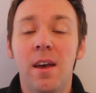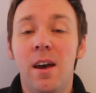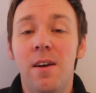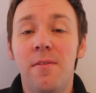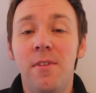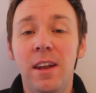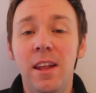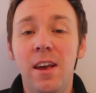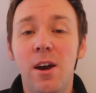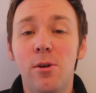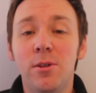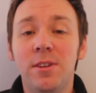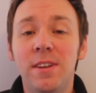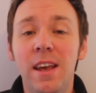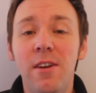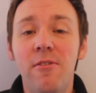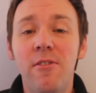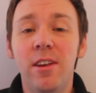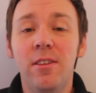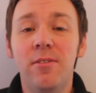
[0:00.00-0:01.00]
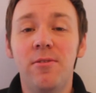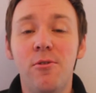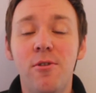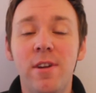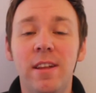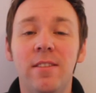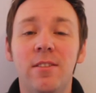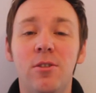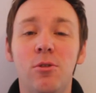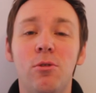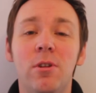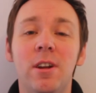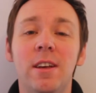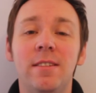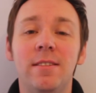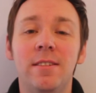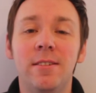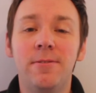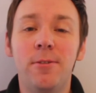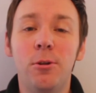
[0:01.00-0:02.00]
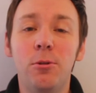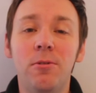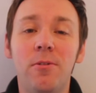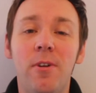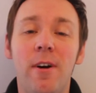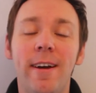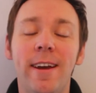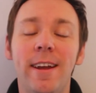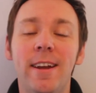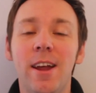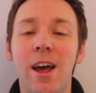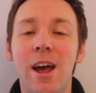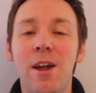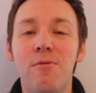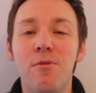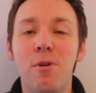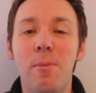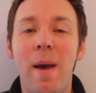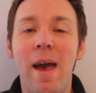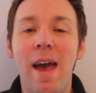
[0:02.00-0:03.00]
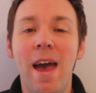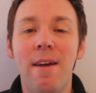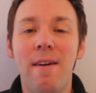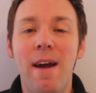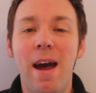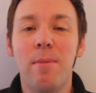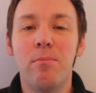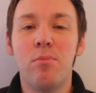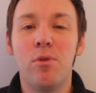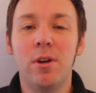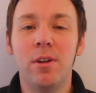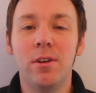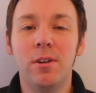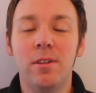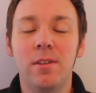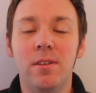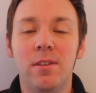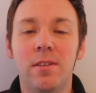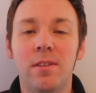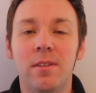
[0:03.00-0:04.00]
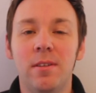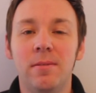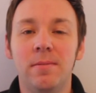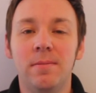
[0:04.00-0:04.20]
a video series for installers to fault find and repair our products.